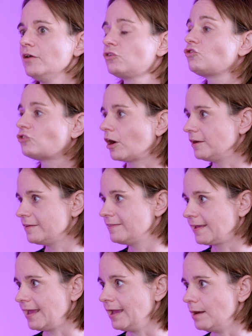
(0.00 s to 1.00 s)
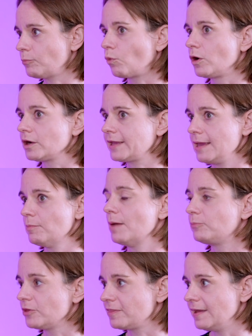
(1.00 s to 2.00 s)
started the camp or came
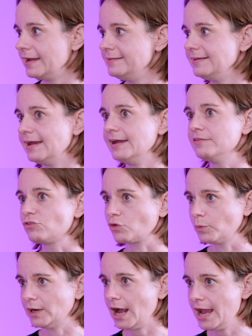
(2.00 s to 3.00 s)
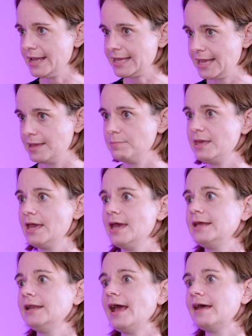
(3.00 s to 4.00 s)
up with the idea. And so when I came
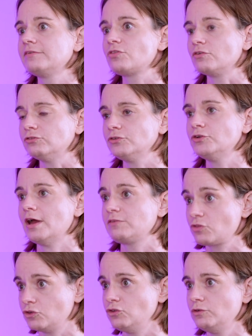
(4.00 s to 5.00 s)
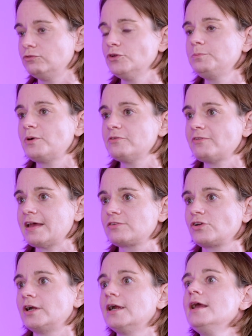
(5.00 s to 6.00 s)
in as the new flute
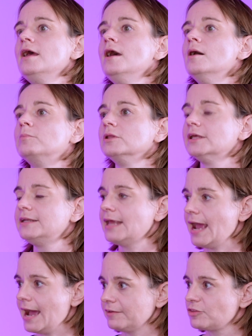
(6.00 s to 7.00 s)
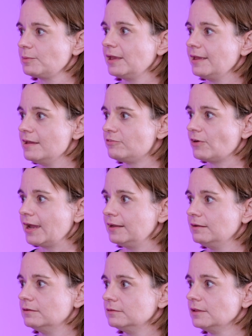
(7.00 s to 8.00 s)
professor, Melinda asked me if
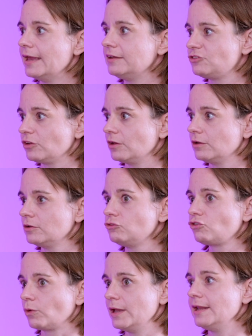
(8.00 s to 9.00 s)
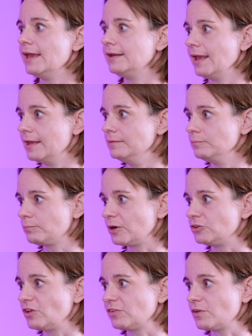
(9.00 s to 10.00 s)
I'd like to join in and
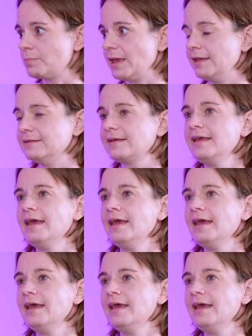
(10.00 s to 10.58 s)
participate.